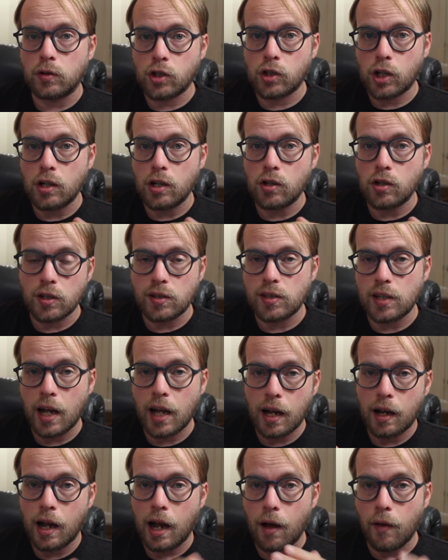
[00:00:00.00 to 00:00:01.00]
change
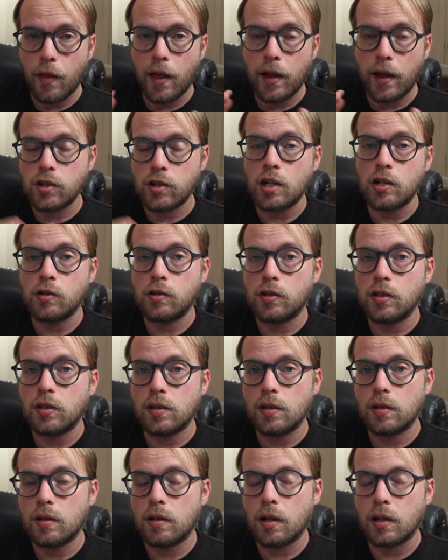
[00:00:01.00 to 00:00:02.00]
how that changes
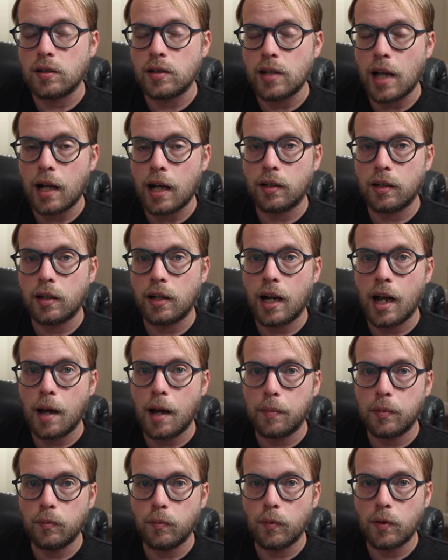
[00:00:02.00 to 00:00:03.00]
exactly going to
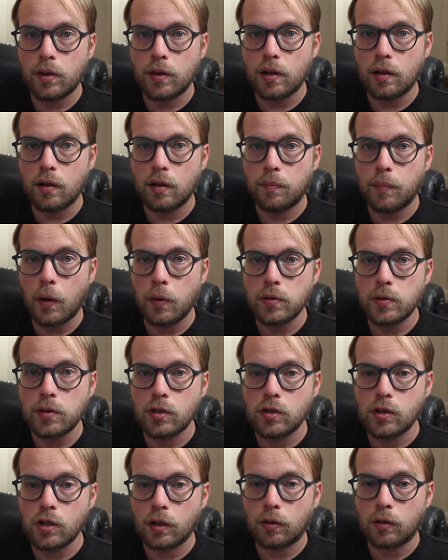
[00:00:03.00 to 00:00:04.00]
happen with the
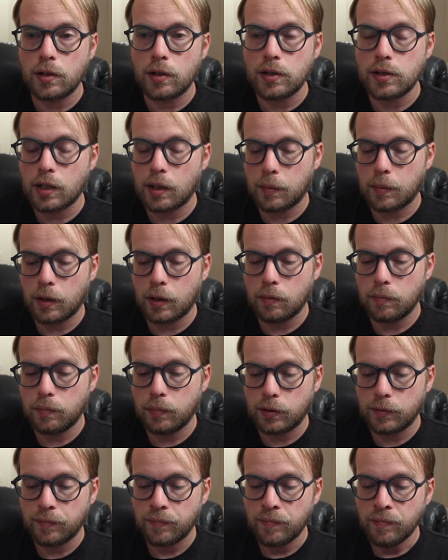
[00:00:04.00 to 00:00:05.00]
postage increase coming up,
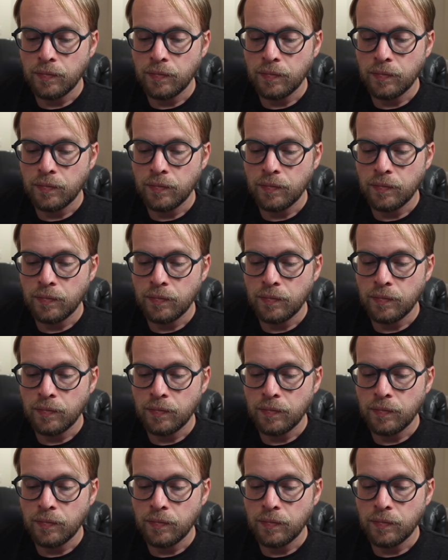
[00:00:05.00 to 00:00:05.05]
but